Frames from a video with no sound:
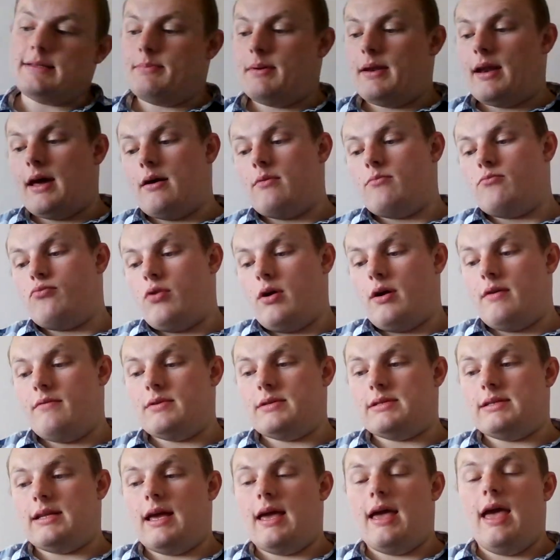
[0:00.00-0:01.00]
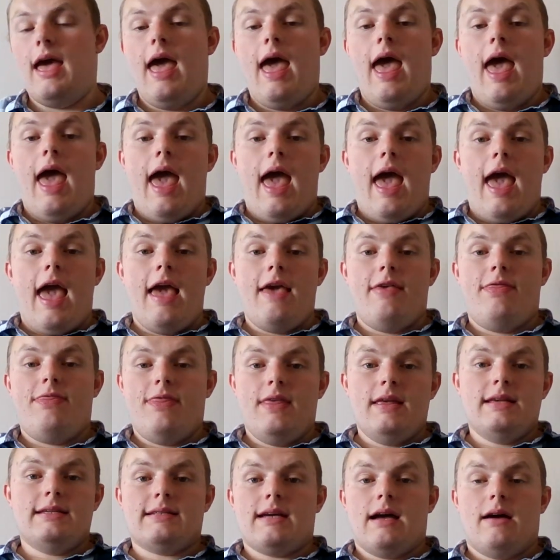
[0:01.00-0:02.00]
been out previously. If
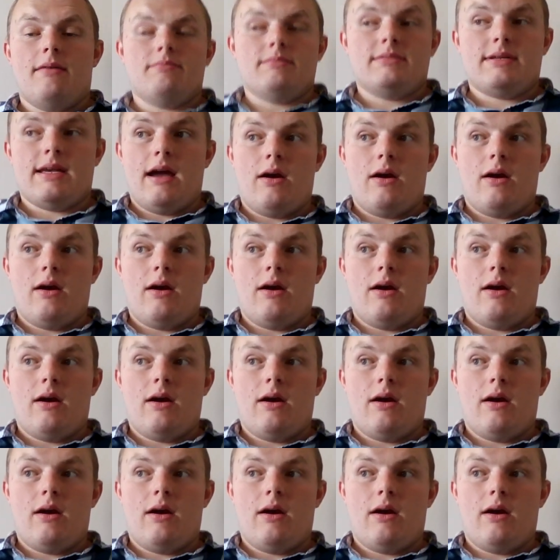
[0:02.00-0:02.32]
this comes